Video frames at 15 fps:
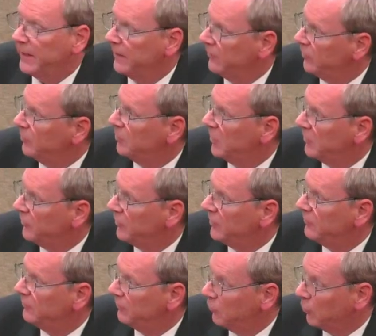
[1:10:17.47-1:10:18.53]
has a
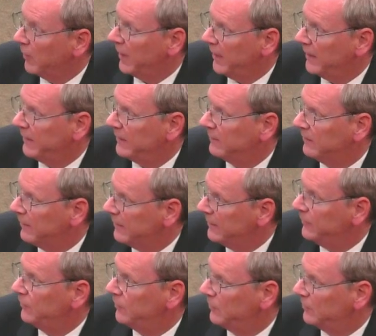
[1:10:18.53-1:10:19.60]
budget for adding
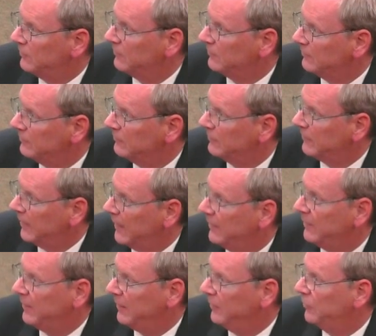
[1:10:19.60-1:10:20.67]
lights
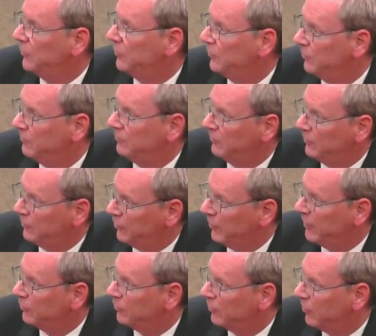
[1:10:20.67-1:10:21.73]
at these
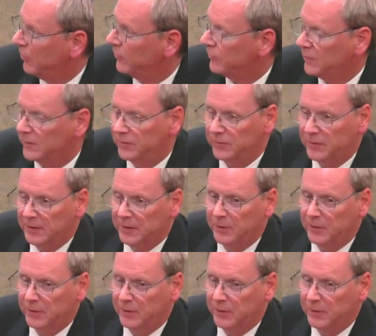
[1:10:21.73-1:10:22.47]
trail crossings.